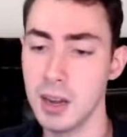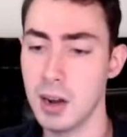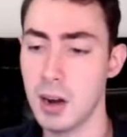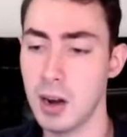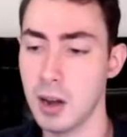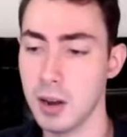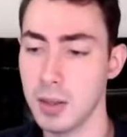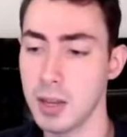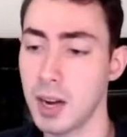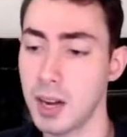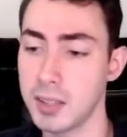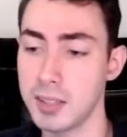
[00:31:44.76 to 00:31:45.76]
on the
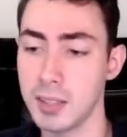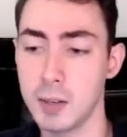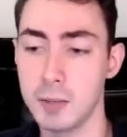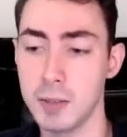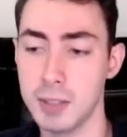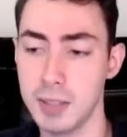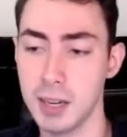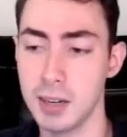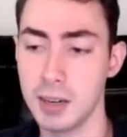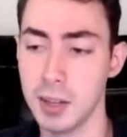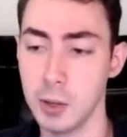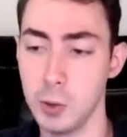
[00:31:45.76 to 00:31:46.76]
content of the
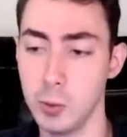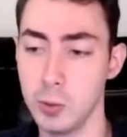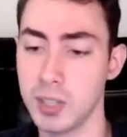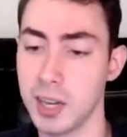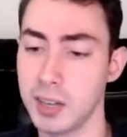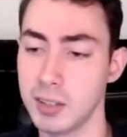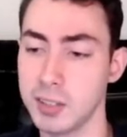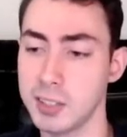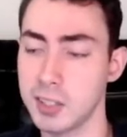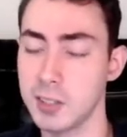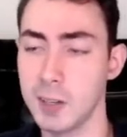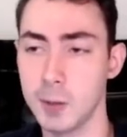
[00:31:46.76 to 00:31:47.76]
data that you send. It's
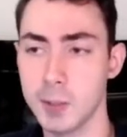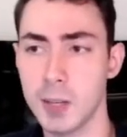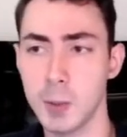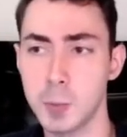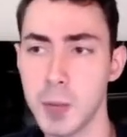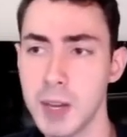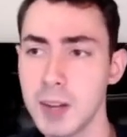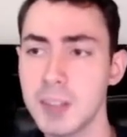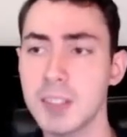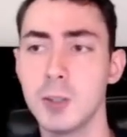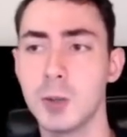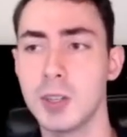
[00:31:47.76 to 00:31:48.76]
just, it'll send pings
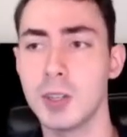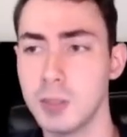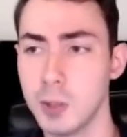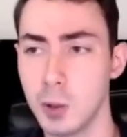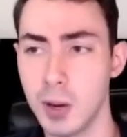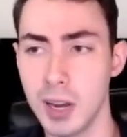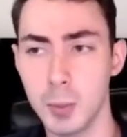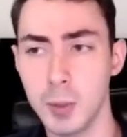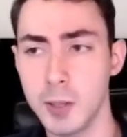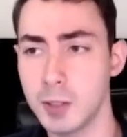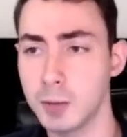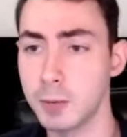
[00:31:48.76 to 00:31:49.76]
and you can, enable
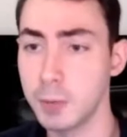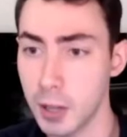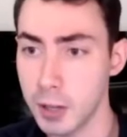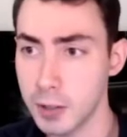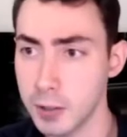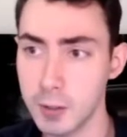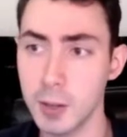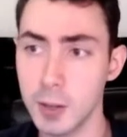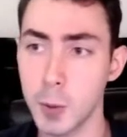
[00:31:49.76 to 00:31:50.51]
it to flood the